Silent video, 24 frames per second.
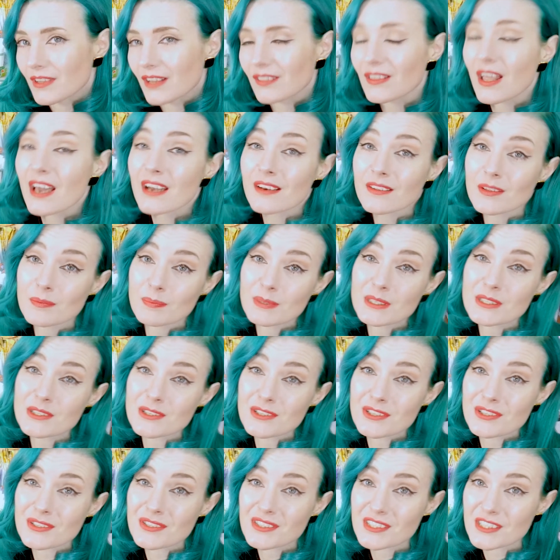a lot of the
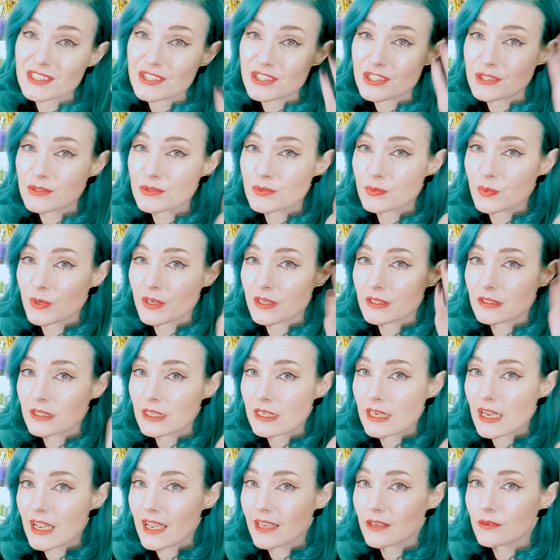pictures you see she's wearing
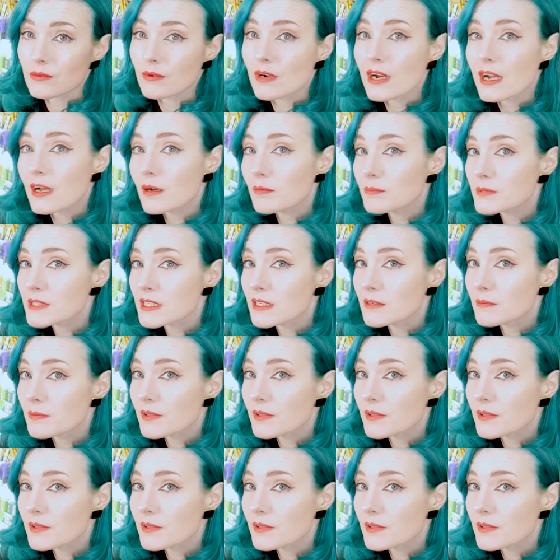like a head wrap type